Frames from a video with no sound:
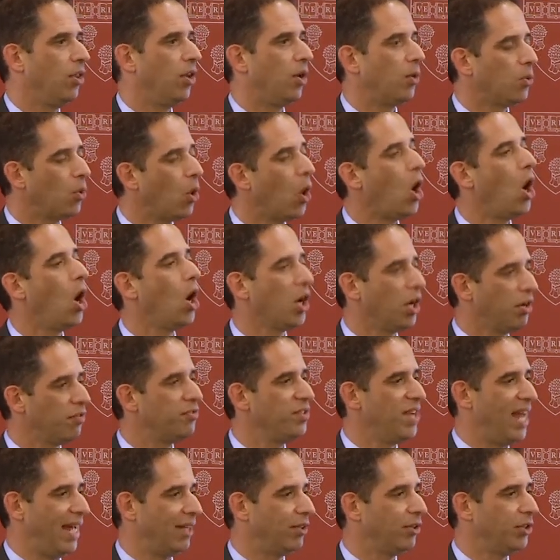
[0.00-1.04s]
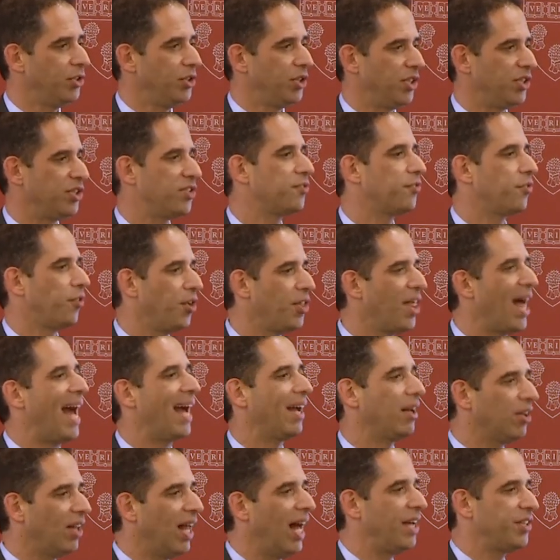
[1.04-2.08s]
the wrong of negligence for
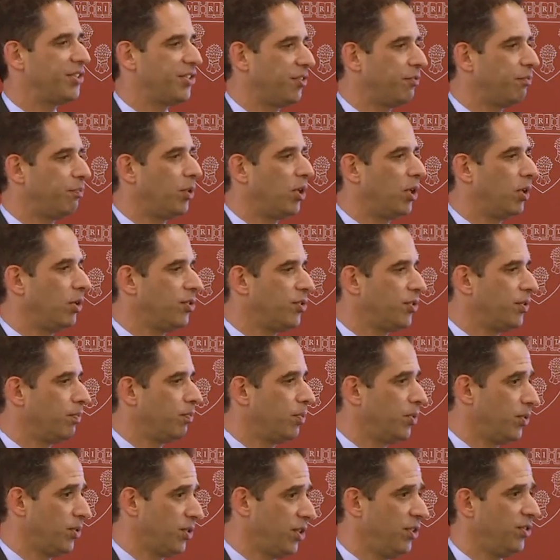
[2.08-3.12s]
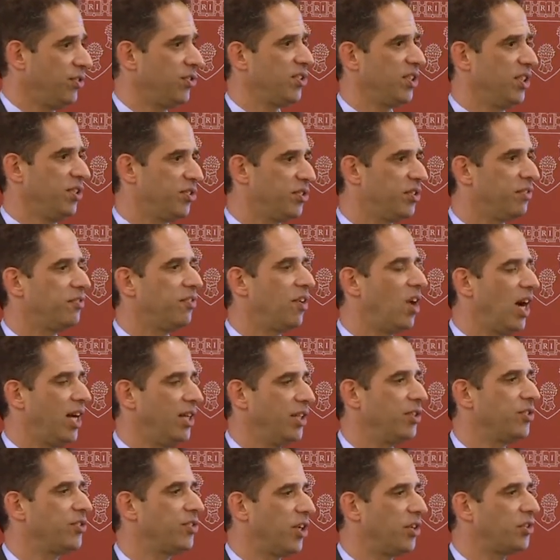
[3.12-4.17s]
that class of persons is
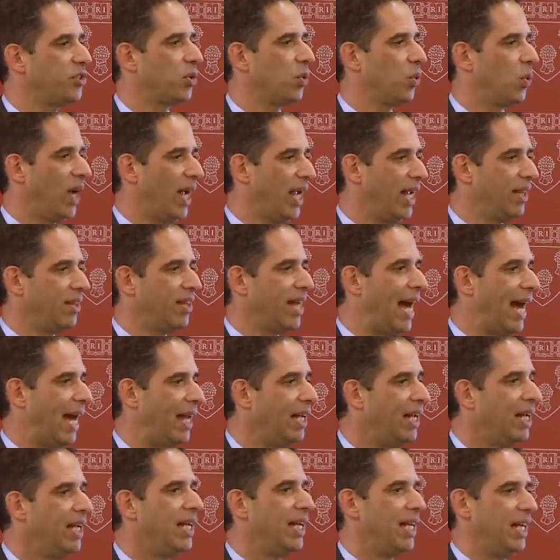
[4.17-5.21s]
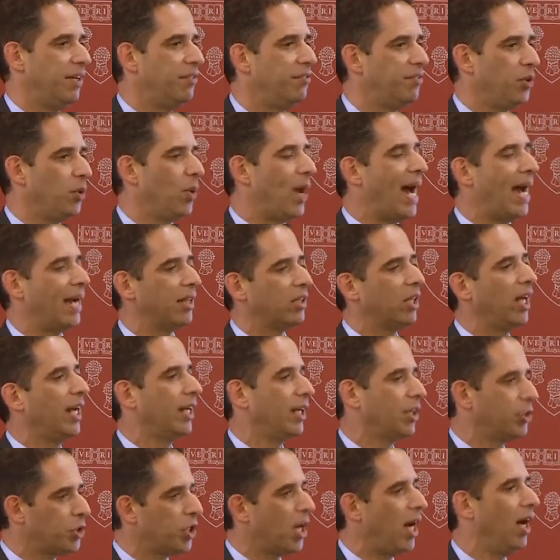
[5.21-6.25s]
defined in such a way that if you act
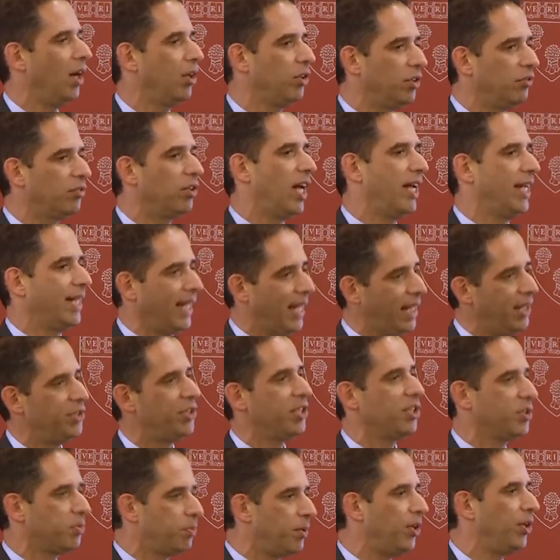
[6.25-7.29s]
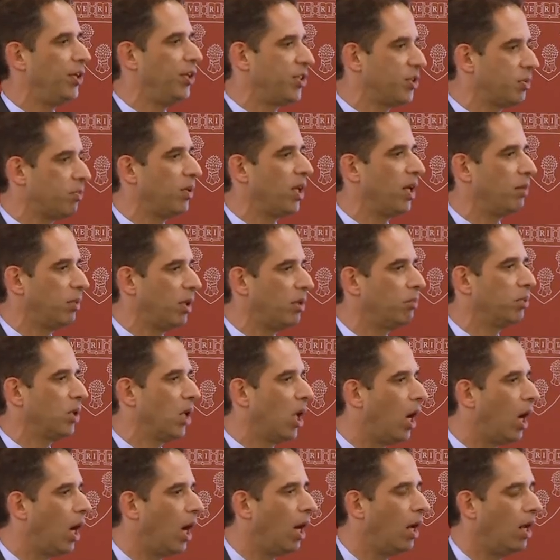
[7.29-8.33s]
like a child of like age experience, blah, blah,
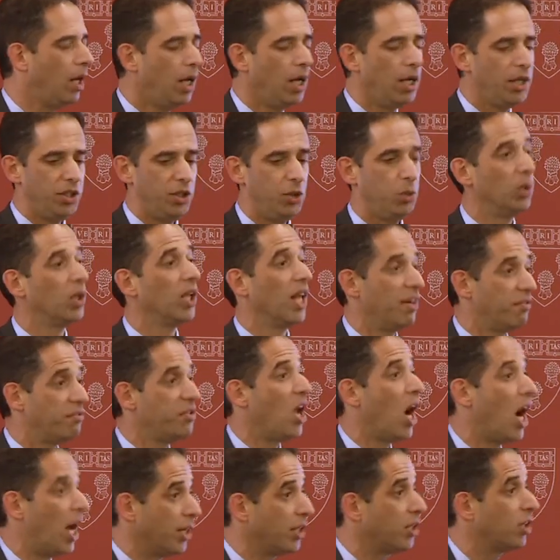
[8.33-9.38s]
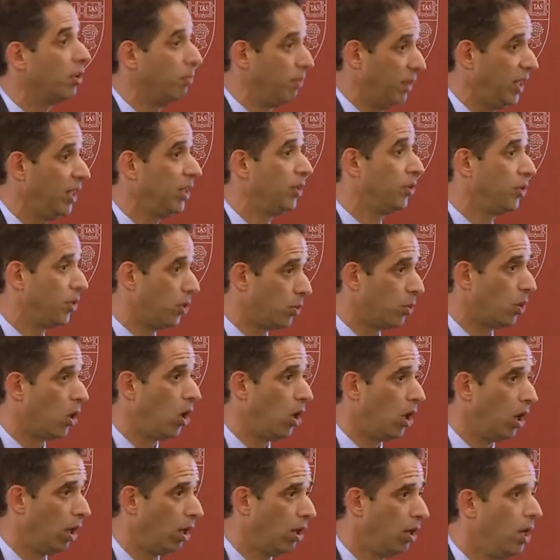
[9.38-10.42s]
blah, you will have not committed the
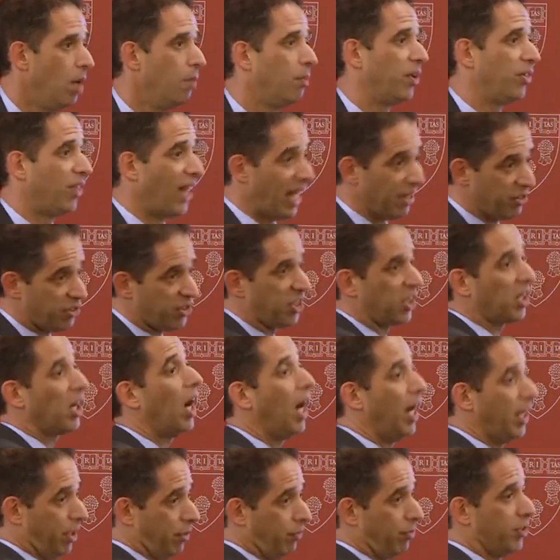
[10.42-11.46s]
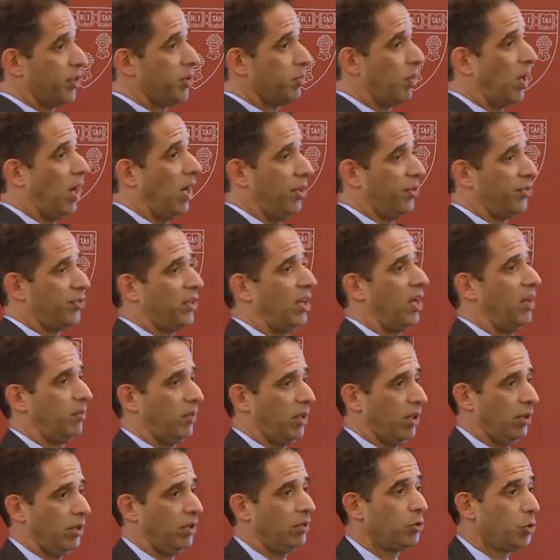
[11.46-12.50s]
wrong. But that's the kind of response I'm
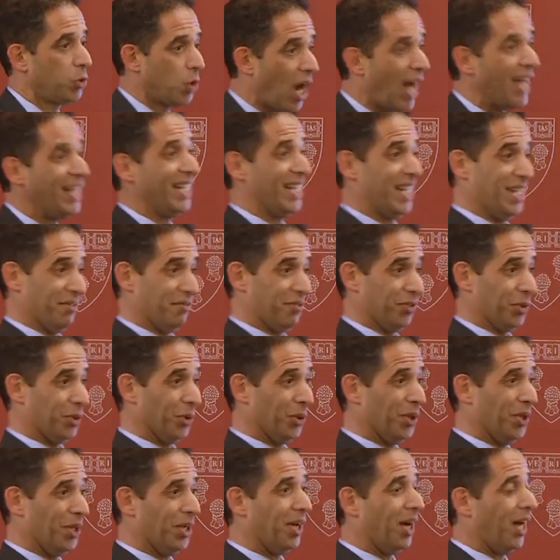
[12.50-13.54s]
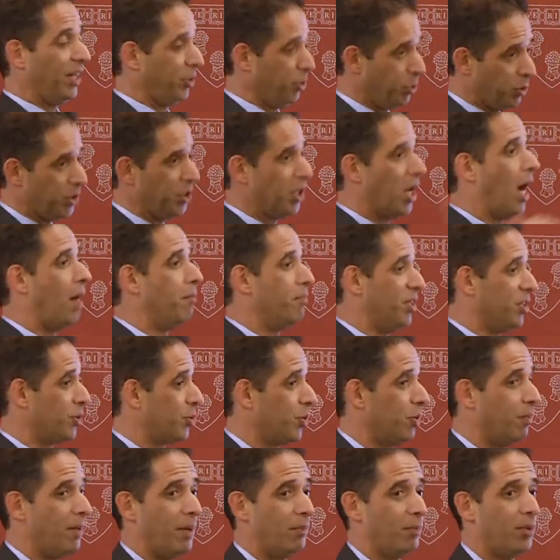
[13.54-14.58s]
going to try to give you. And you did not
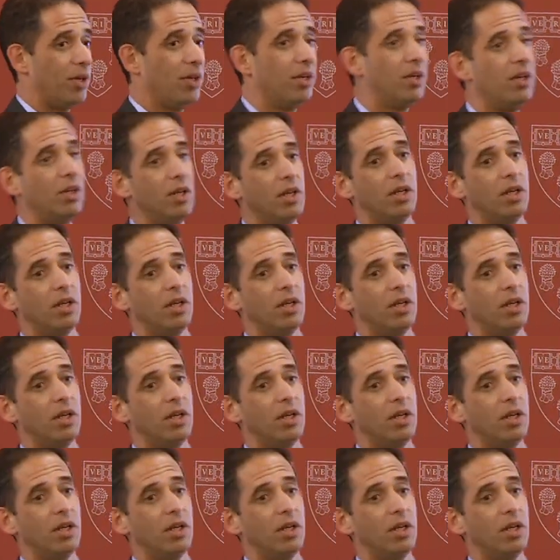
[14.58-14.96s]
misremember